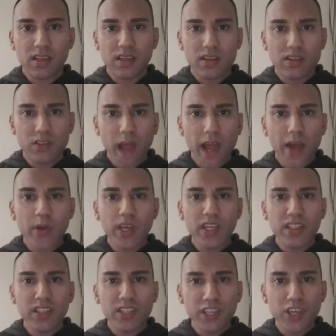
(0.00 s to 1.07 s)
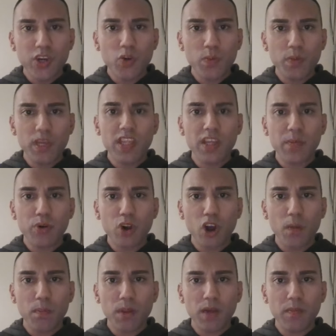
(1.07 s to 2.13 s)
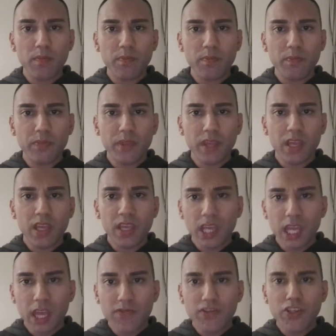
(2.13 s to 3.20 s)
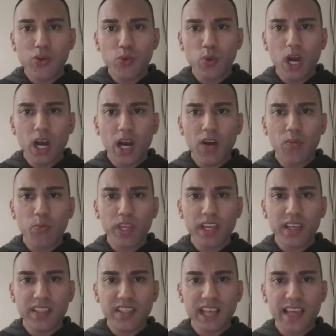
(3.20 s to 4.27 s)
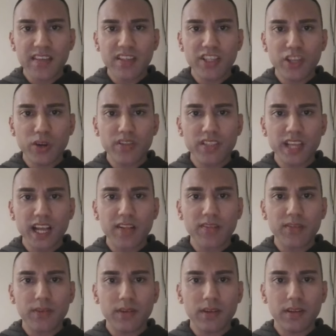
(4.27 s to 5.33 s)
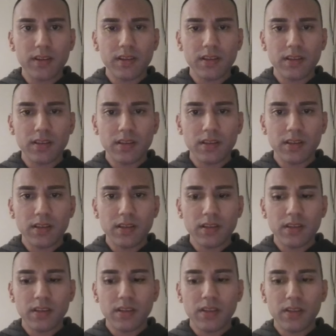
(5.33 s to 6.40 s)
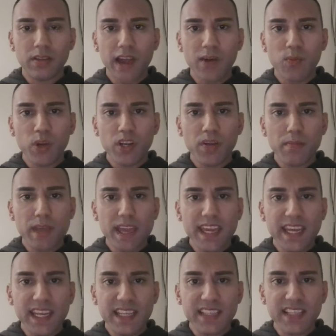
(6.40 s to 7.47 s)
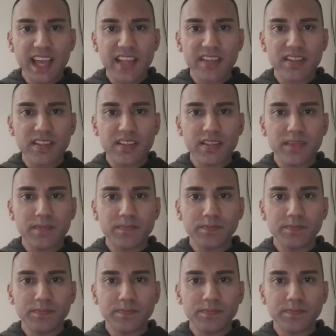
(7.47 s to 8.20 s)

So, how can you be the problem if you are reassessing yourself? That wouldn't make any sense.